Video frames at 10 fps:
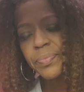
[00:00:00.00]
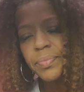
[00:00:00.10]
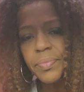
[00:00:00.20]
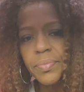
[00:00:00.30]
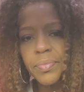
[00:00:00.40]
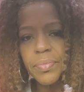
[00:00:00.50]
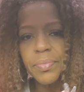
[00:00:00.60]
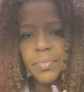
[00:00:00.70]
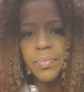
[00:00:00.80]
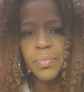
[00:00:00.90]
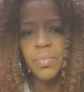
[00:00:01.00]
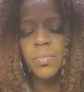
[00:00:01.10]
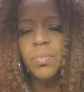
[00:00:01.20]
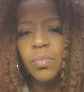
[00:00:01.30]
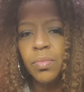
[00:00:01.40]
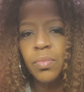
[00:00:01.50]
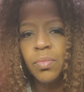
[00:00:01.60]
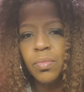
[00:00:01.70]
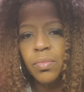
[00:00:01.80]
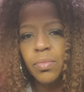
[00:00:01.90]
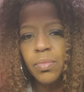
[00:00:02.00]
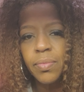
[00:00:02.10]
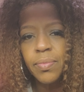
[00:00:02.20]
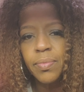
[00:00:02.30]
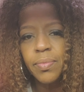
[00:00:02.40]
No one is speaking in this clip.